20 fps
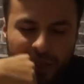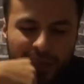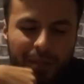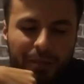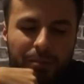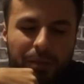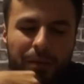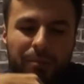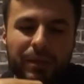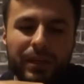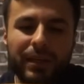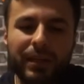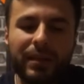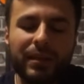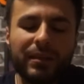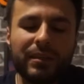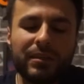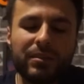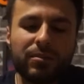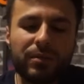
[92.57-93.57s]
You might be kind of
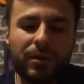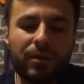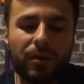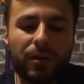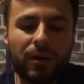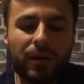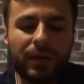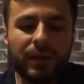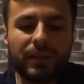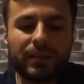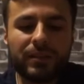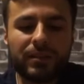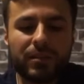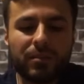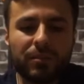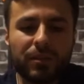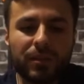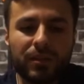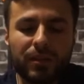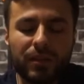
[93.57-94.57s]
disregarding
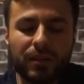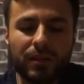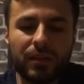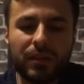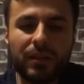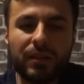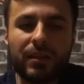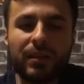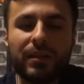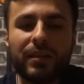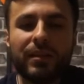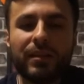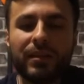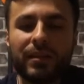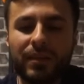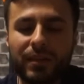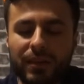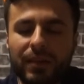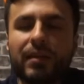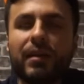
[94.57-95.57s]
some of the
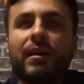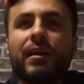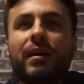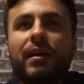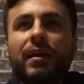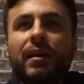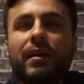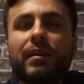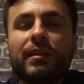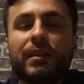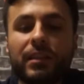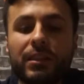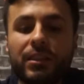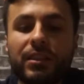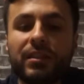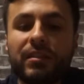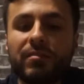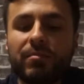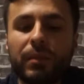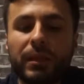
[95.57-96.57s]

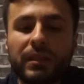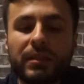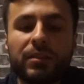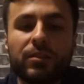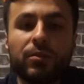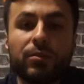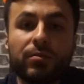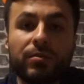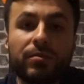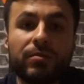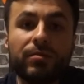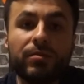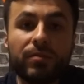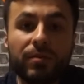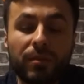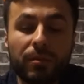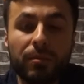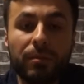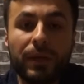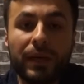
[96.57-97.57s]
achievements you've
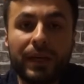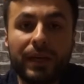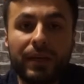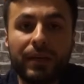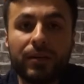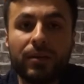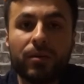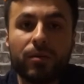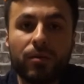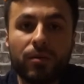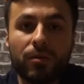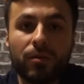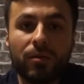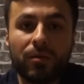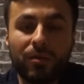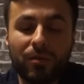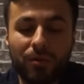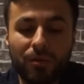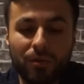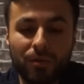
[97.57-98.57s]
made
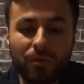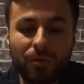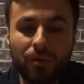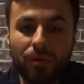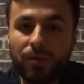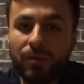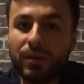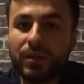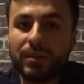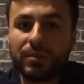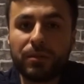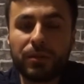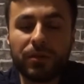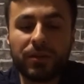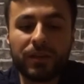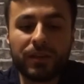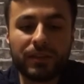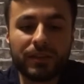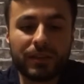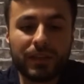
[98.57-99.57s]
over this
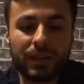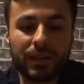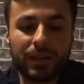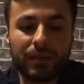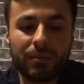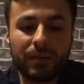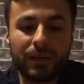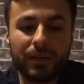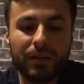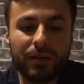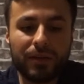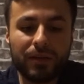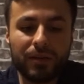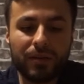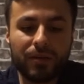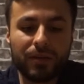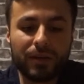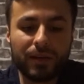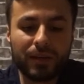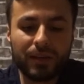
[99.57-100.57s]
period in time here,
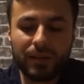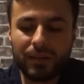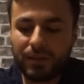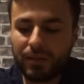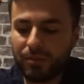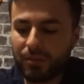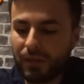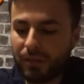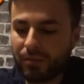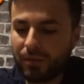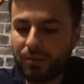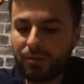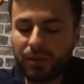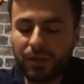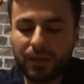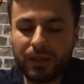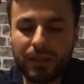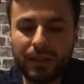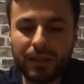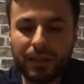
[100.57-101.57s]
okay? I think you might be
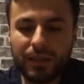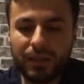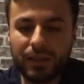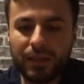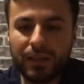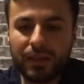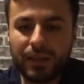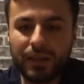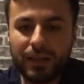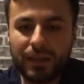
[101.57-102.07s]
really